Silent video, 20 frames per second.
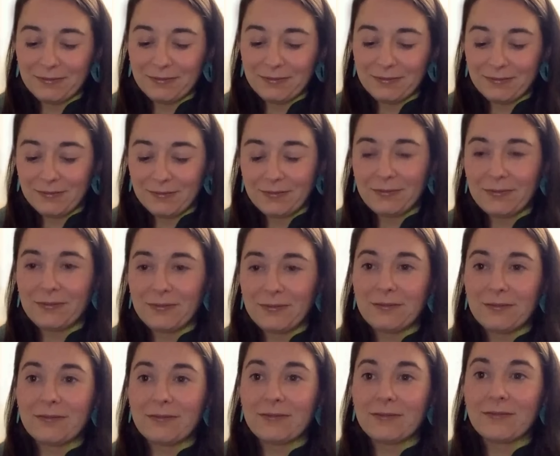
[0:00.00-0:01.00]

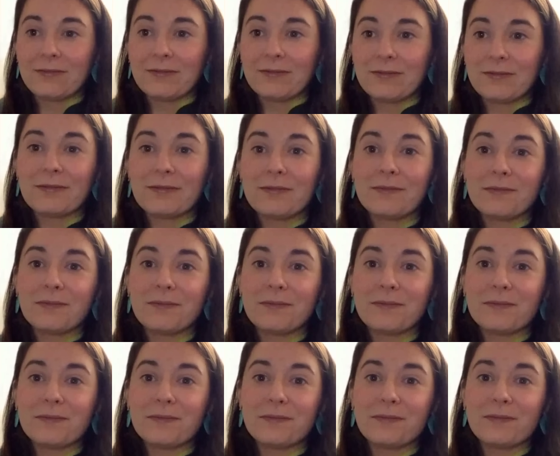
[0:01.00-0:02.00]

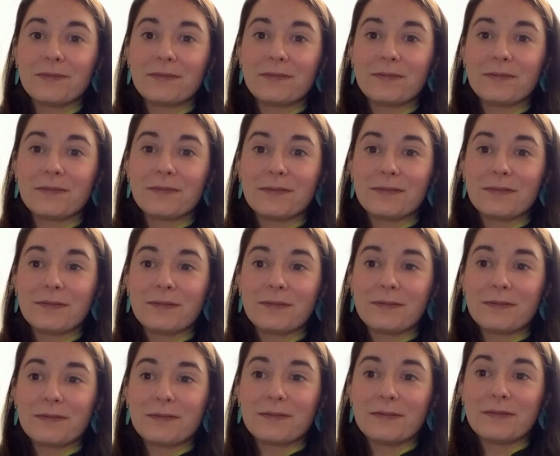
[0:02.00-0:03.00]

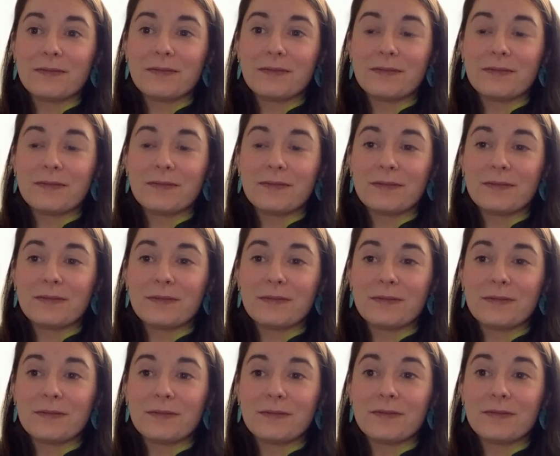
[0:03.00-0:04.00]

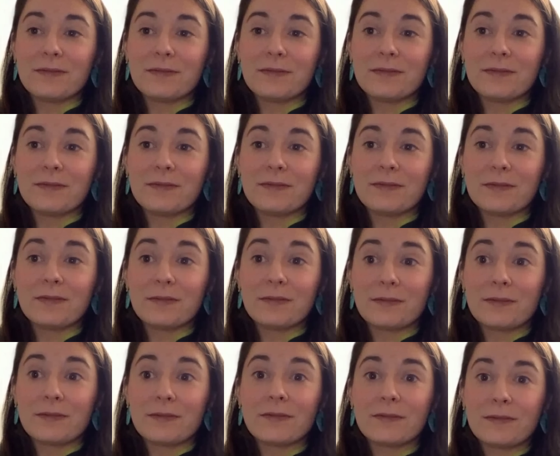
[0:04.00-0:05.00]
(silent)